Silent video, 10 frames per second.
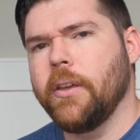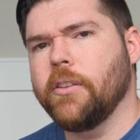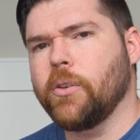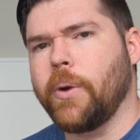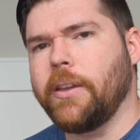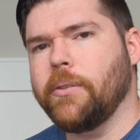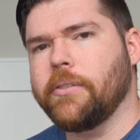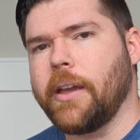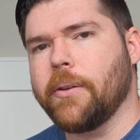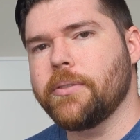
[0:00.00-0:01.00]
So why use
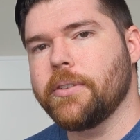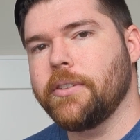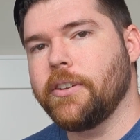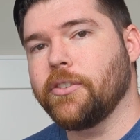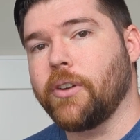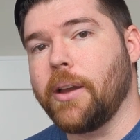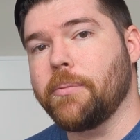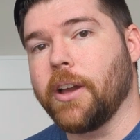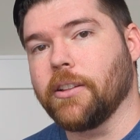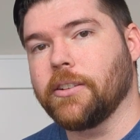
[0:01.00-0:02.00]
sound to describe
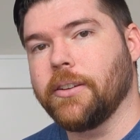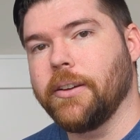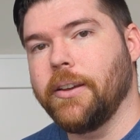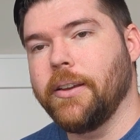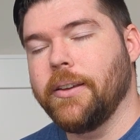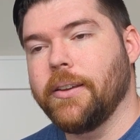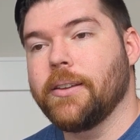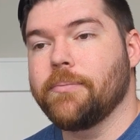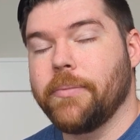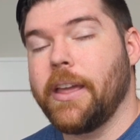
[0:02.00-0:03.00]
color?
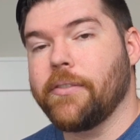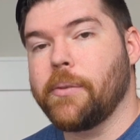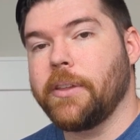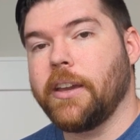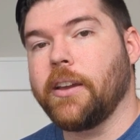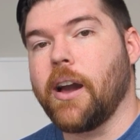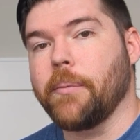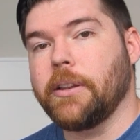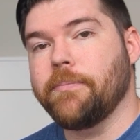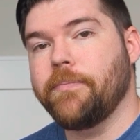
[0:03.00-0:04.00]
They have something in
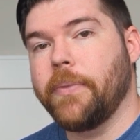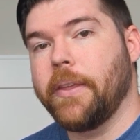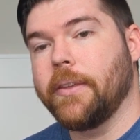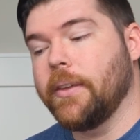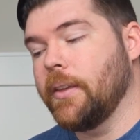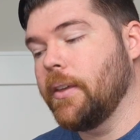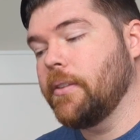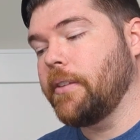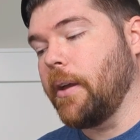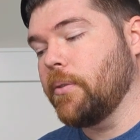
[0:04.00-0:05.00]
common.
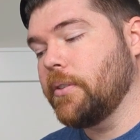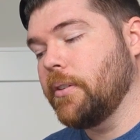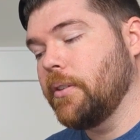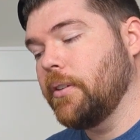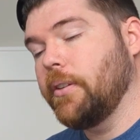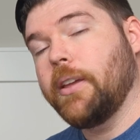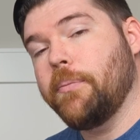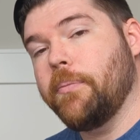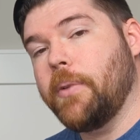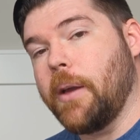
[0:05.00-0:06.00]
Sound
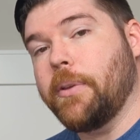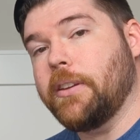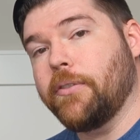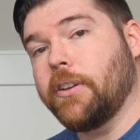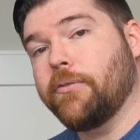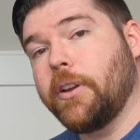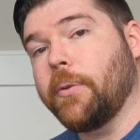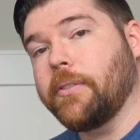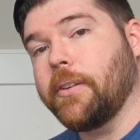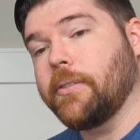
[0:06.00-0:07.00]
can come in different
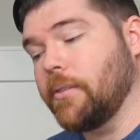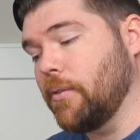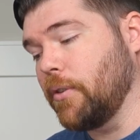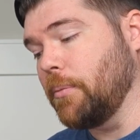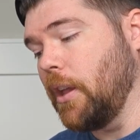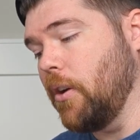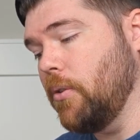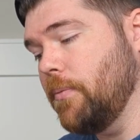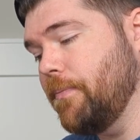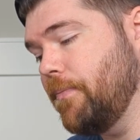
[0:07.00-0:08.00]
frequencies, from
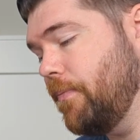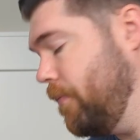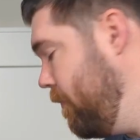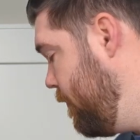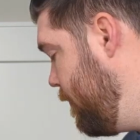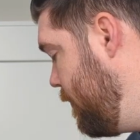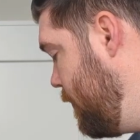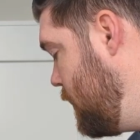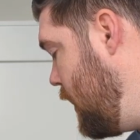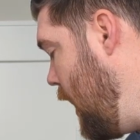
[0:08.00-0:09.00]
low
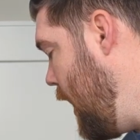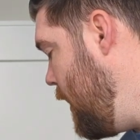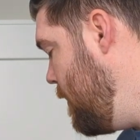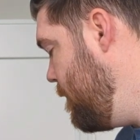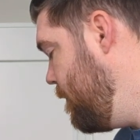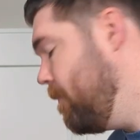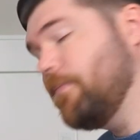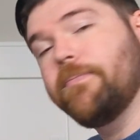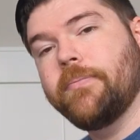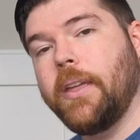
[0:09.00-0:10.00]
to high,
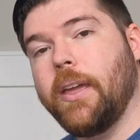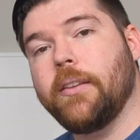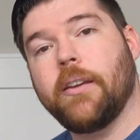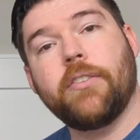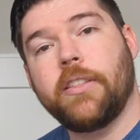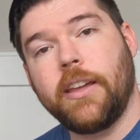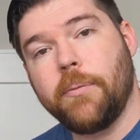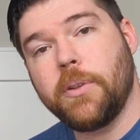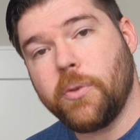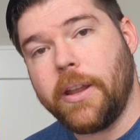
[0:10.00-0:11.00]
and everything in
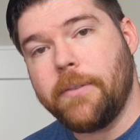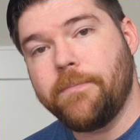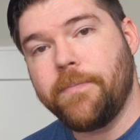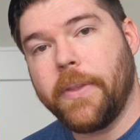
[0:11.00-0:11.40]
between.